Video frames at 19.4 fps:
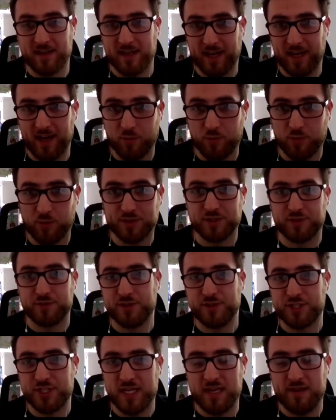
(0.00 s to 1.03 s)
like I want to
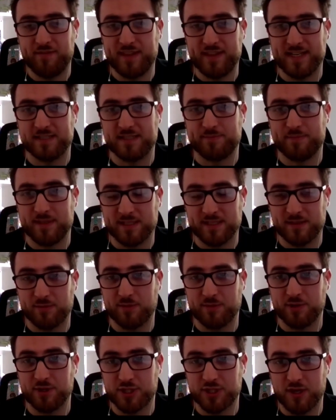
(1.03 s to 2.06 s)
achieve this because I
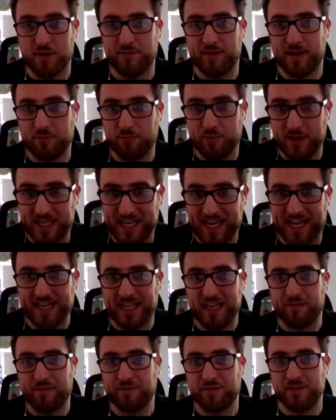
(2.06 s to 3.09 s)
want to show that we can
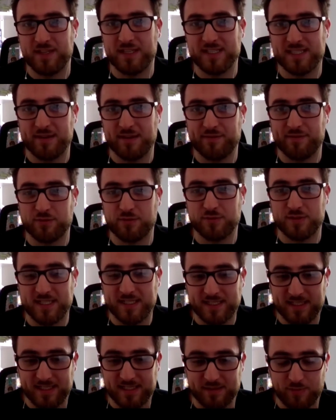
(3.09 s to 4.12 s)
get through these
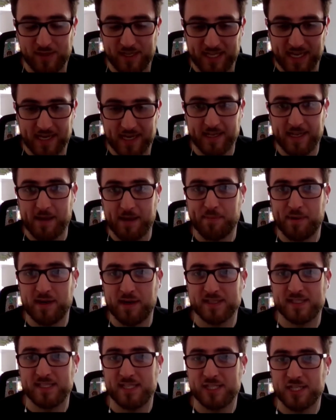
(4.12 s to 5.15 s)
difficulties, we can get
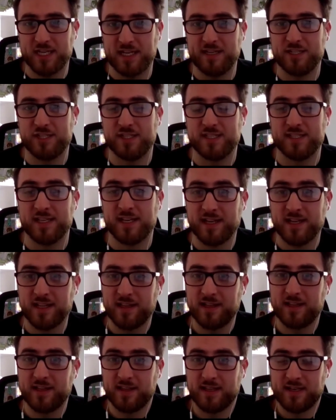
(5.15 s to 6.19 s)
past these challenges.
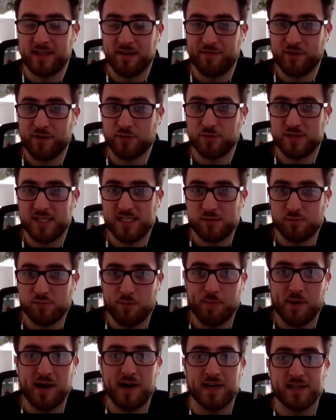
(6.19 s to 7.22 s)
The difficulties will
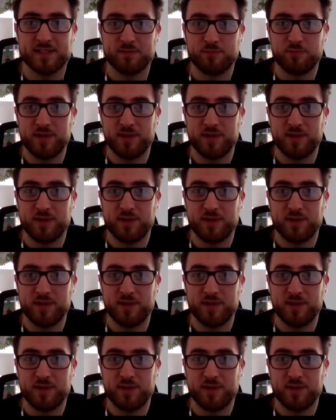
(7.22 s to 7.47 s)
pass and